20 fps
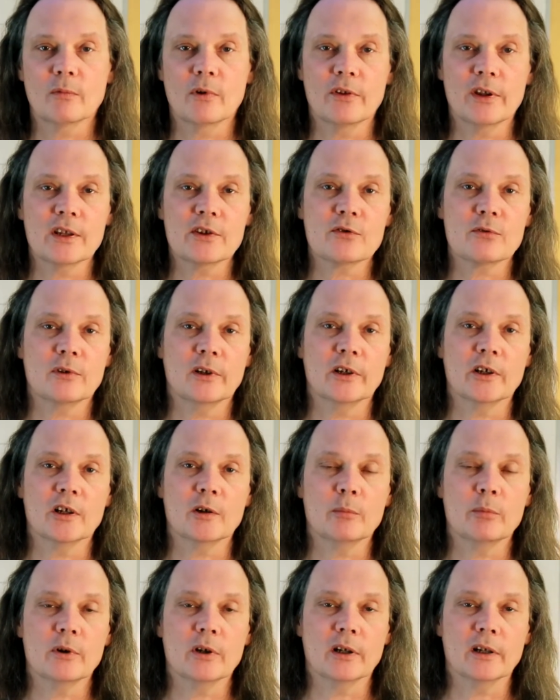well, that's really going
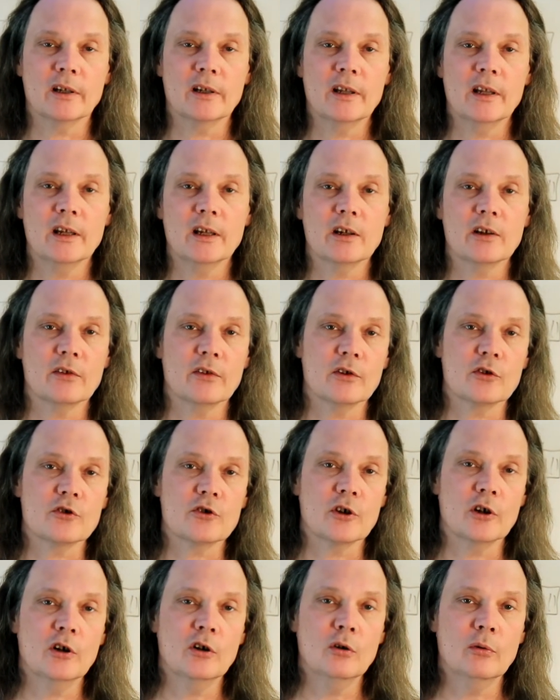to put a kink in the
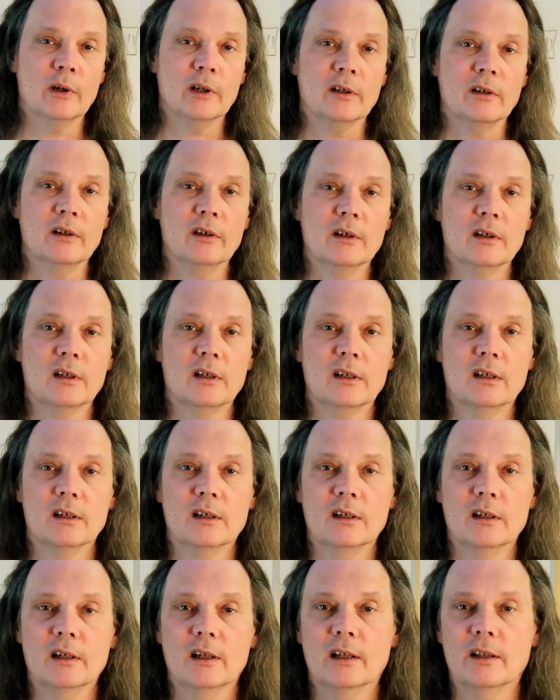show, and
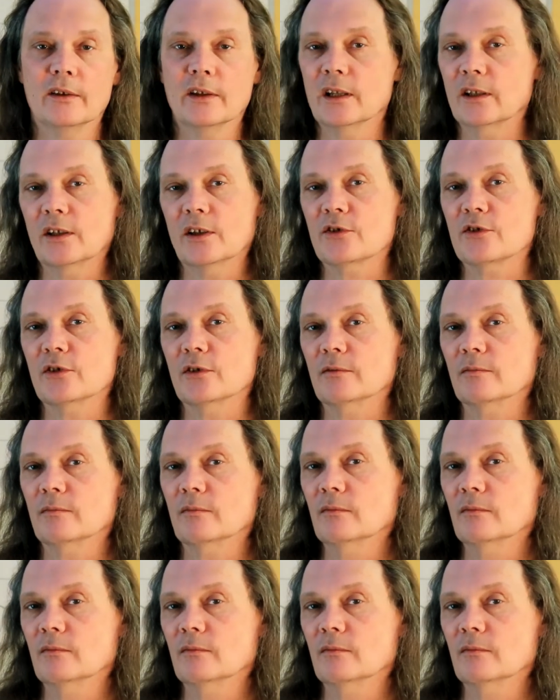and that doesn't